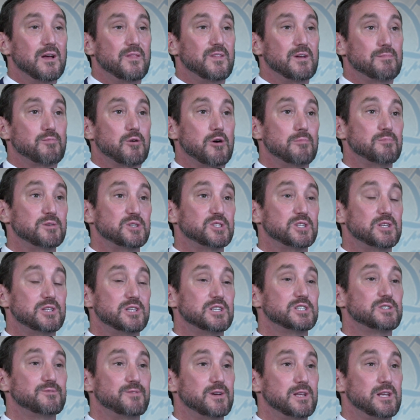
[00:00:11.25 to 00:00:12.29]
The purpose of
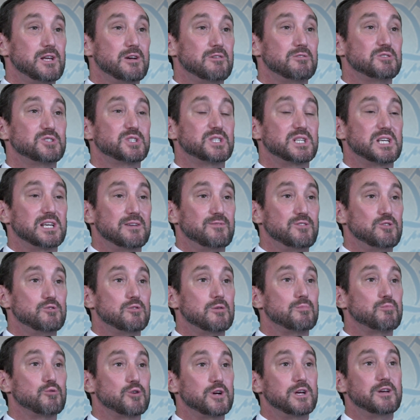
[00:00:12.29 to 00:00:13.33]
this video is to give you
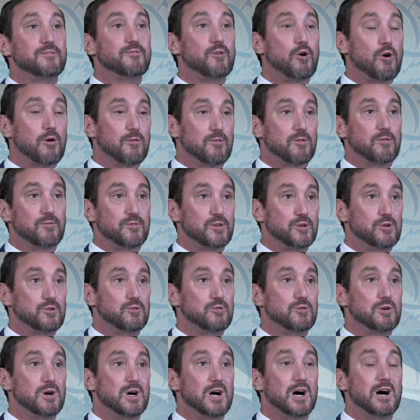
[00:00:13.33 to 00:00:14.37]
a brief
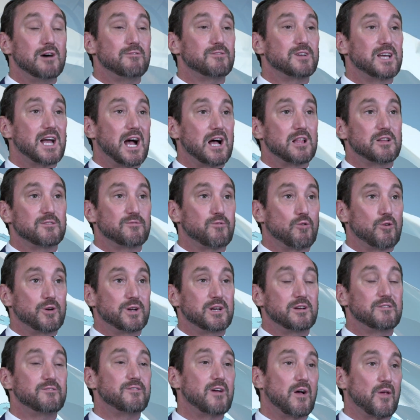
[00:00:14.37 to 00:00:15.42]
overview of
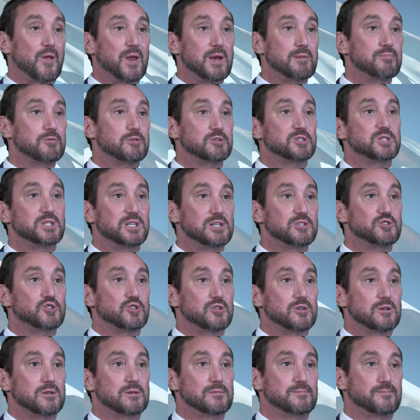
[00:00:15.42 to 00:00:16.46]
California felony
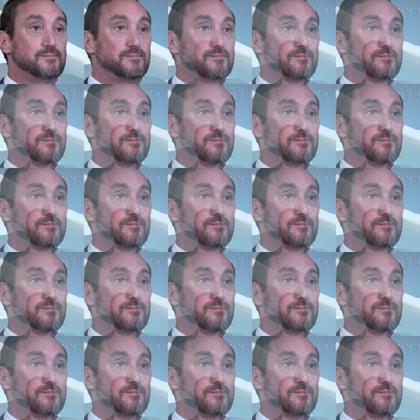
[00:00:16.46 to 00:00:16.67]
procedure.